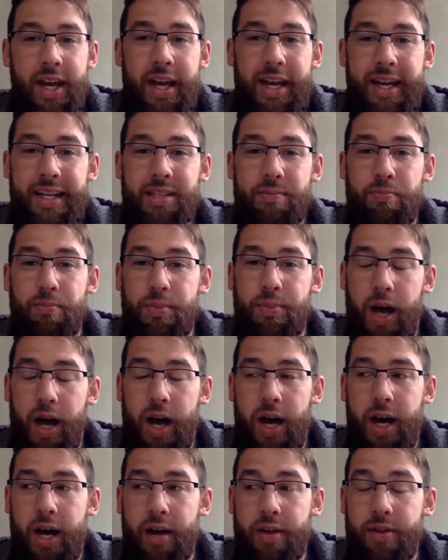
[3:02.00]
is
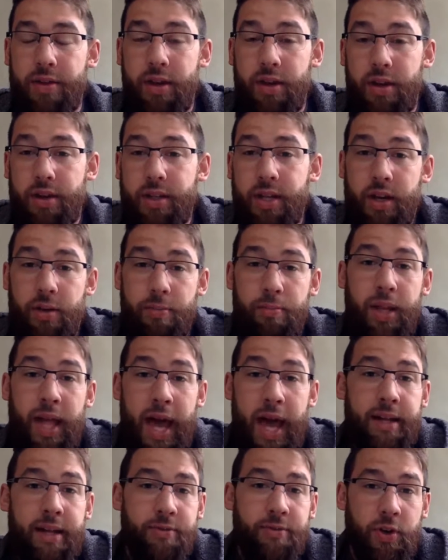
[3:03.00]
they are
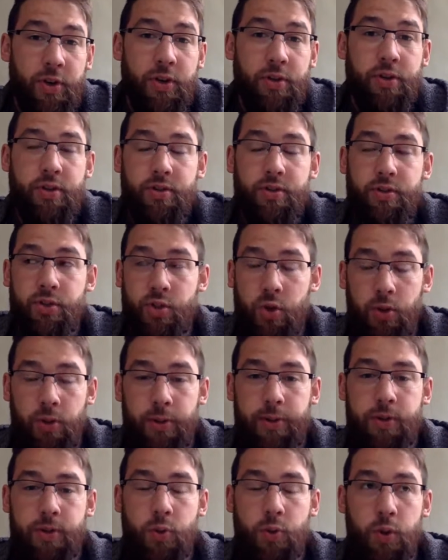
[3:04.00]
black-furred
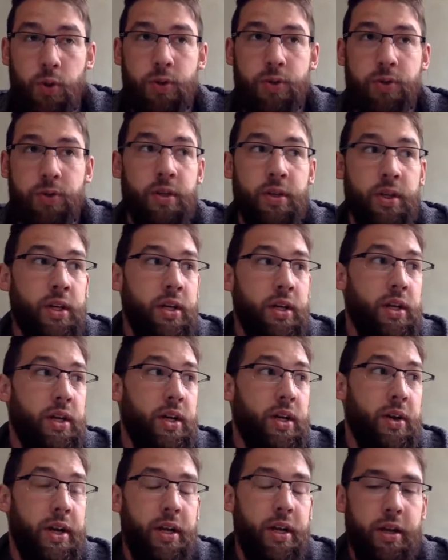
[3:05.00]
squirrels,
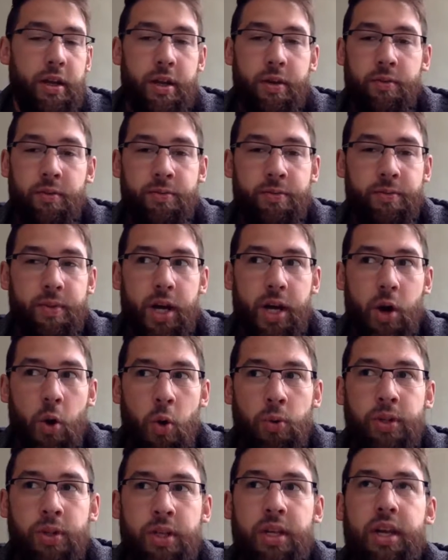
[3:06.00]
right? And
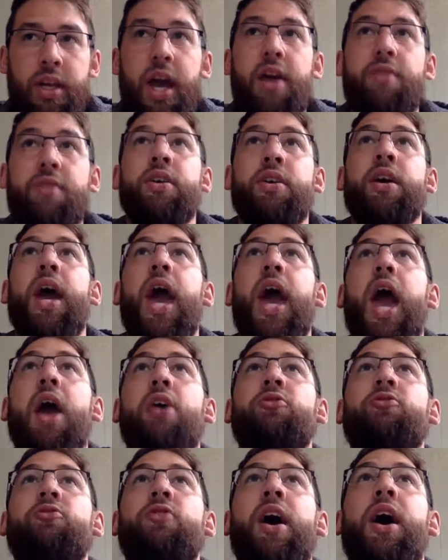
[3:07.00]
only having a
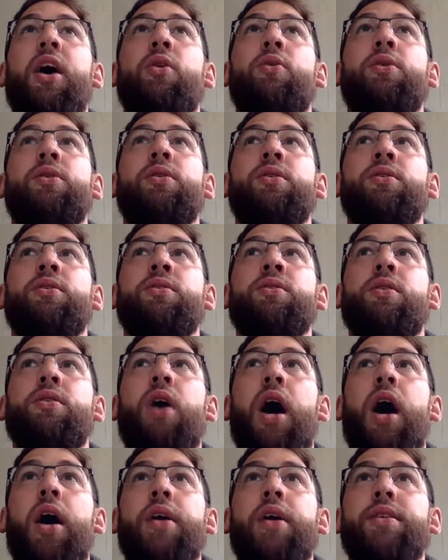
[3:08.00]
half hour's
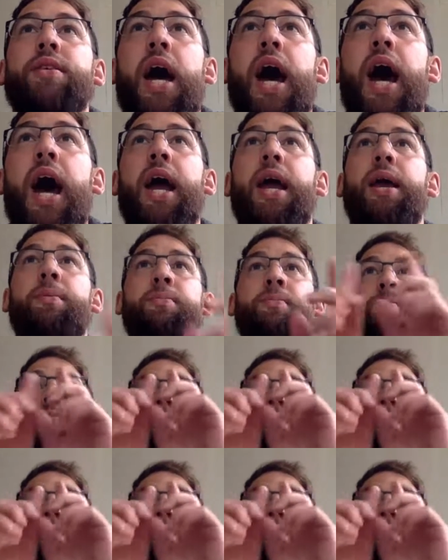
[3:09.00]
time